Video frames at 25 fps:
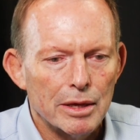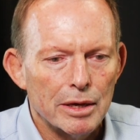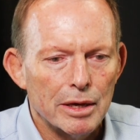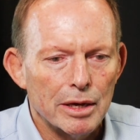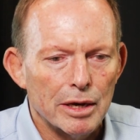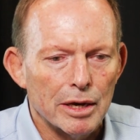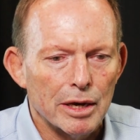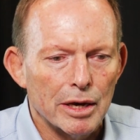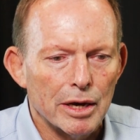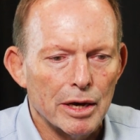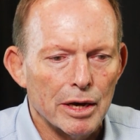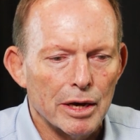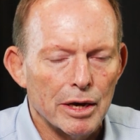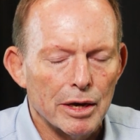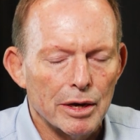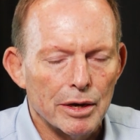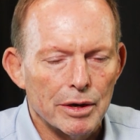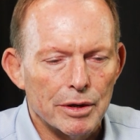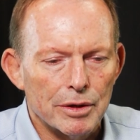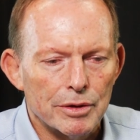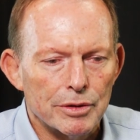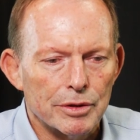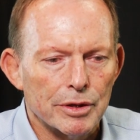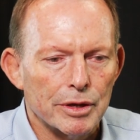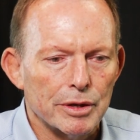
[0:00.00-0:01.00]

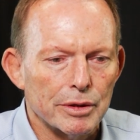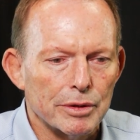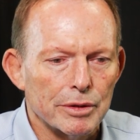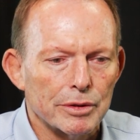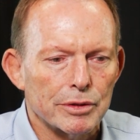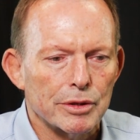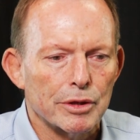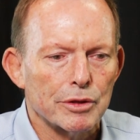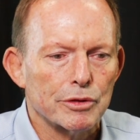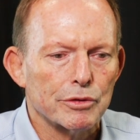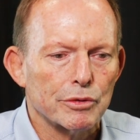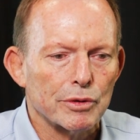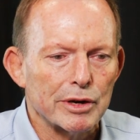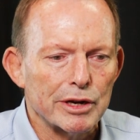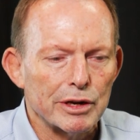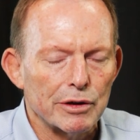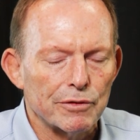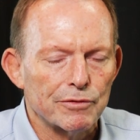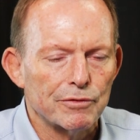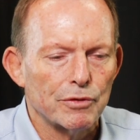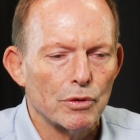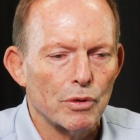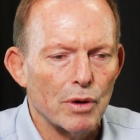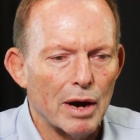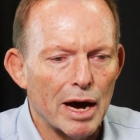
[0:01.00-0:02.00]
the 300 or
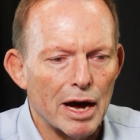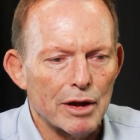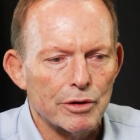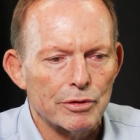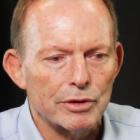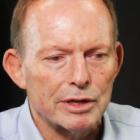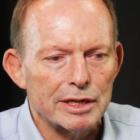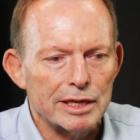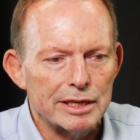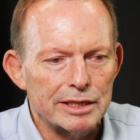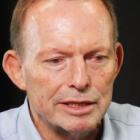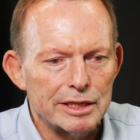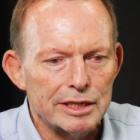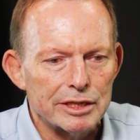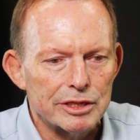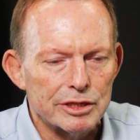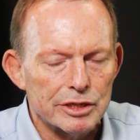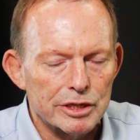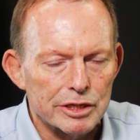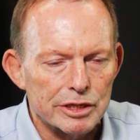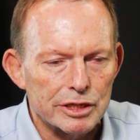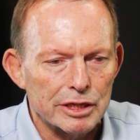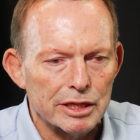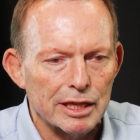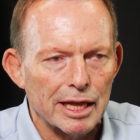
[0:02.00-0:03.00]
400
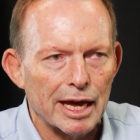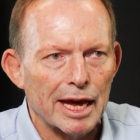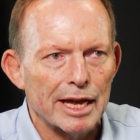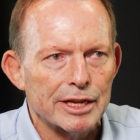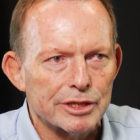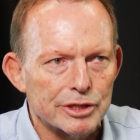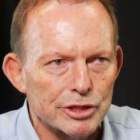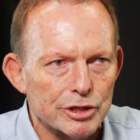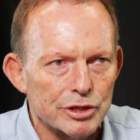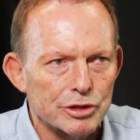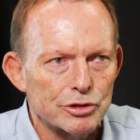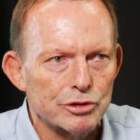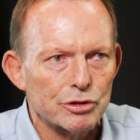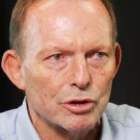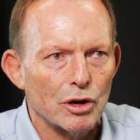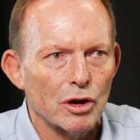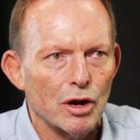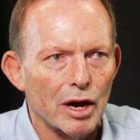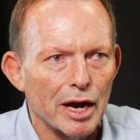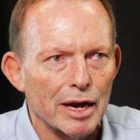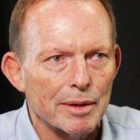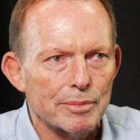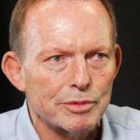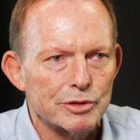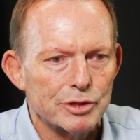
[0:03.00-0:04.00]
Indigenous clans and
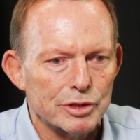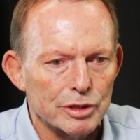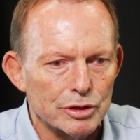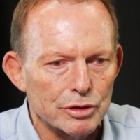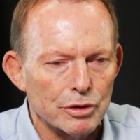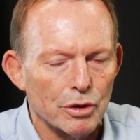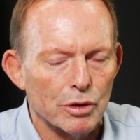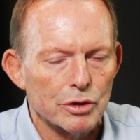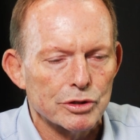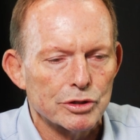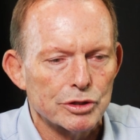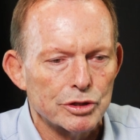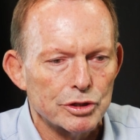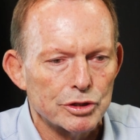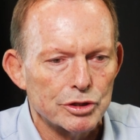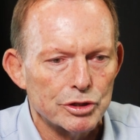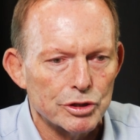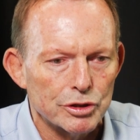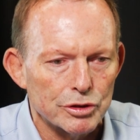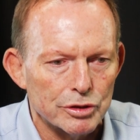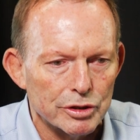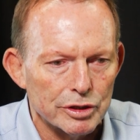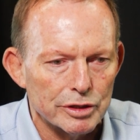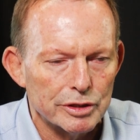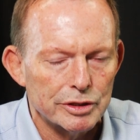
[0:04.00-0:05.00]
tribes that
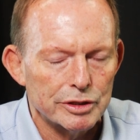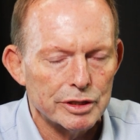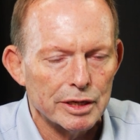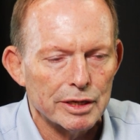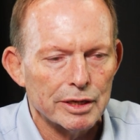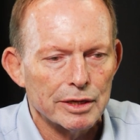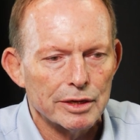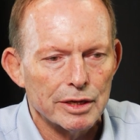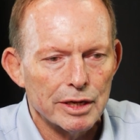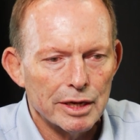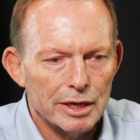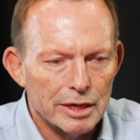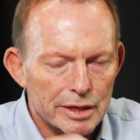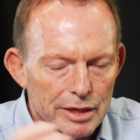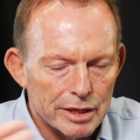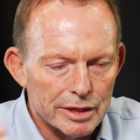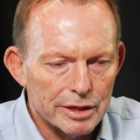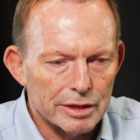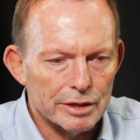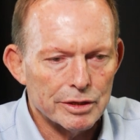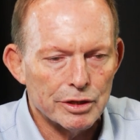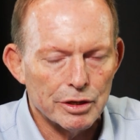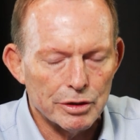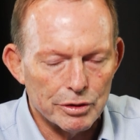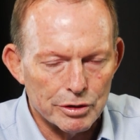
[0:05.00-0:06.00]
constituted,
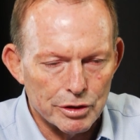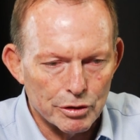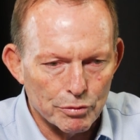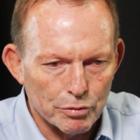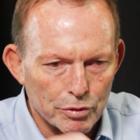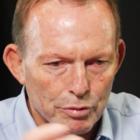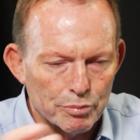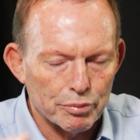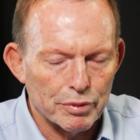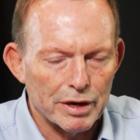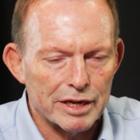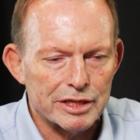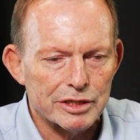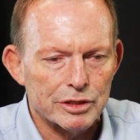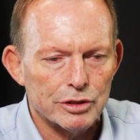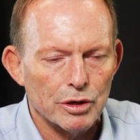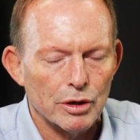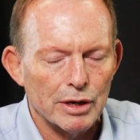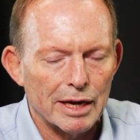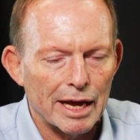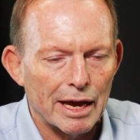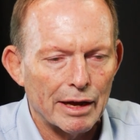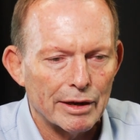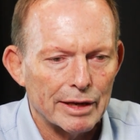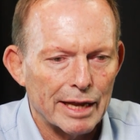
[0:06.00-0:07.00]
that were present
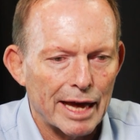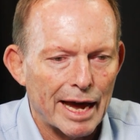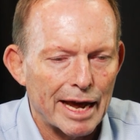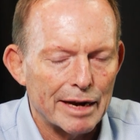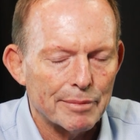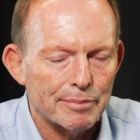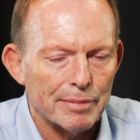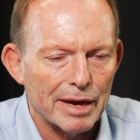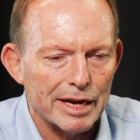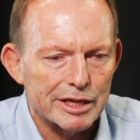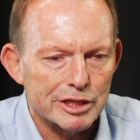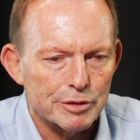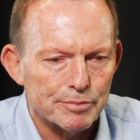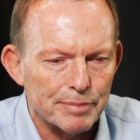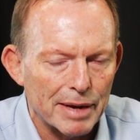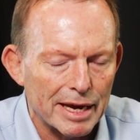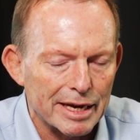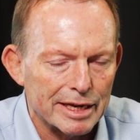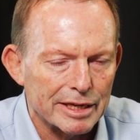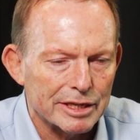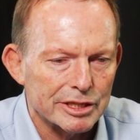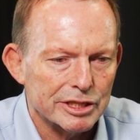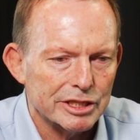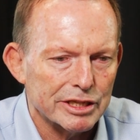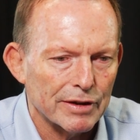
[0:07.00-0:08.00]
on our landmass
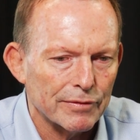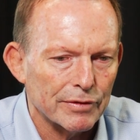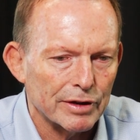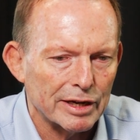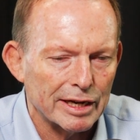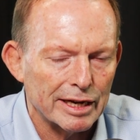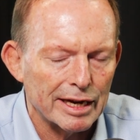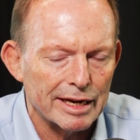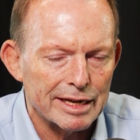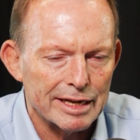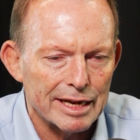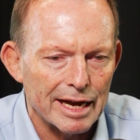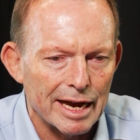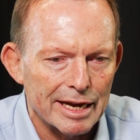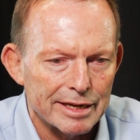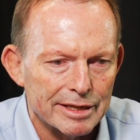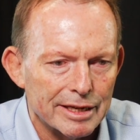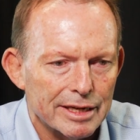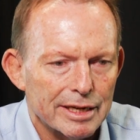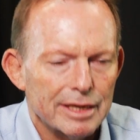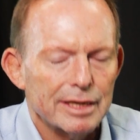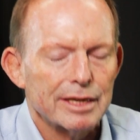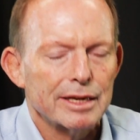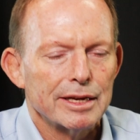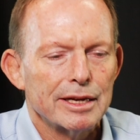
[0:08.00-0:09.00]
back in 1788
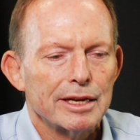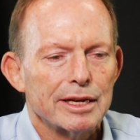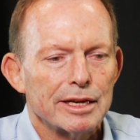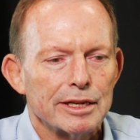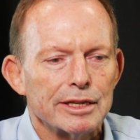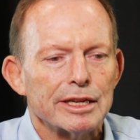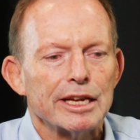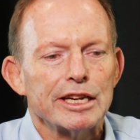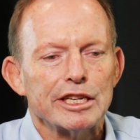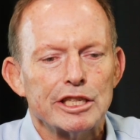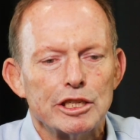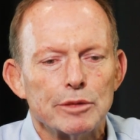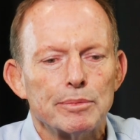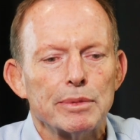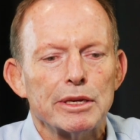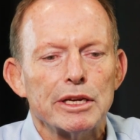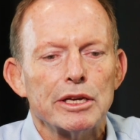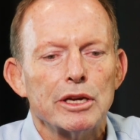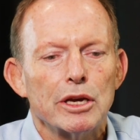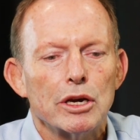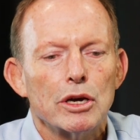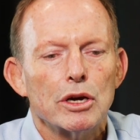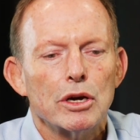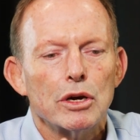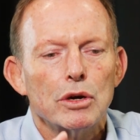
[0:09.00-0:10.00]
need to
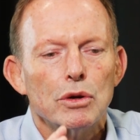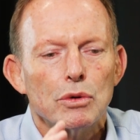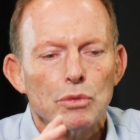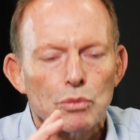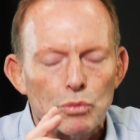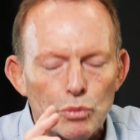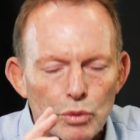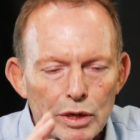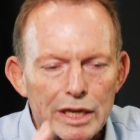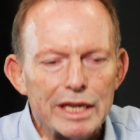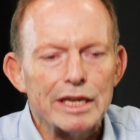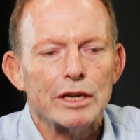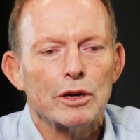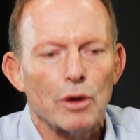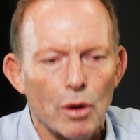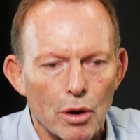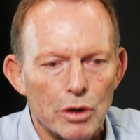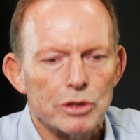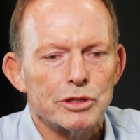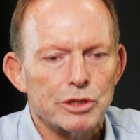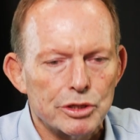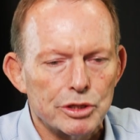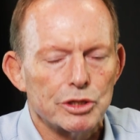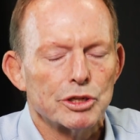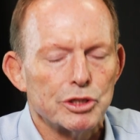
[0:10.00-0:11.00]
be
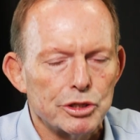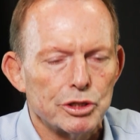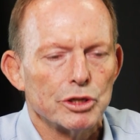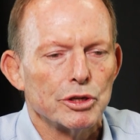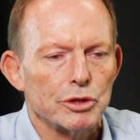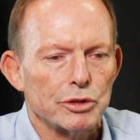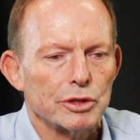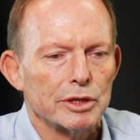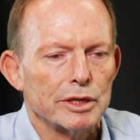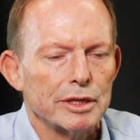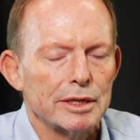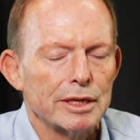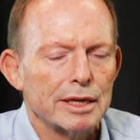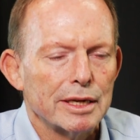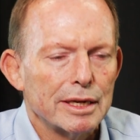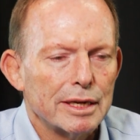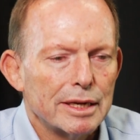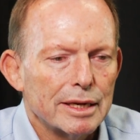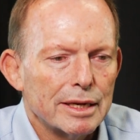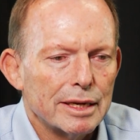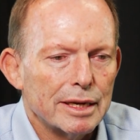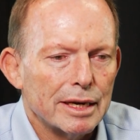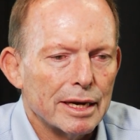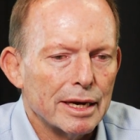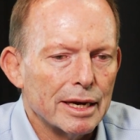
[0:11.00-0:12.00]
reconstituted
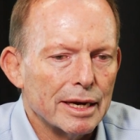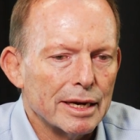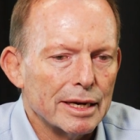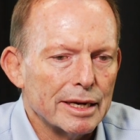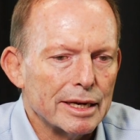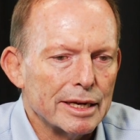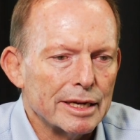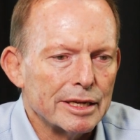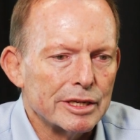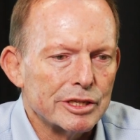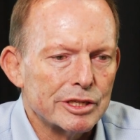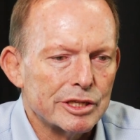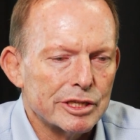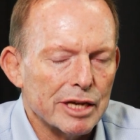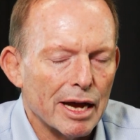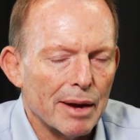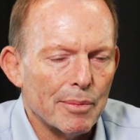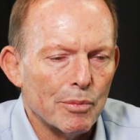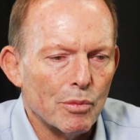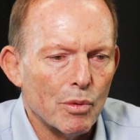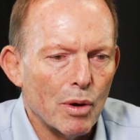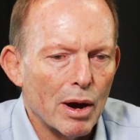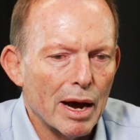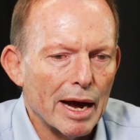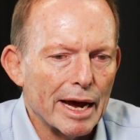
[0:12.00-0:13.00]
in
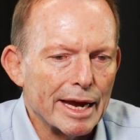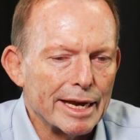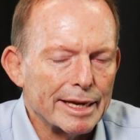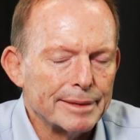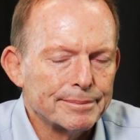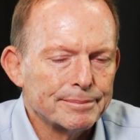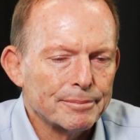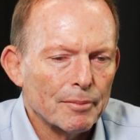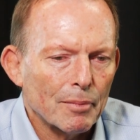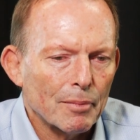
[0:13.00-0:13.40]
some way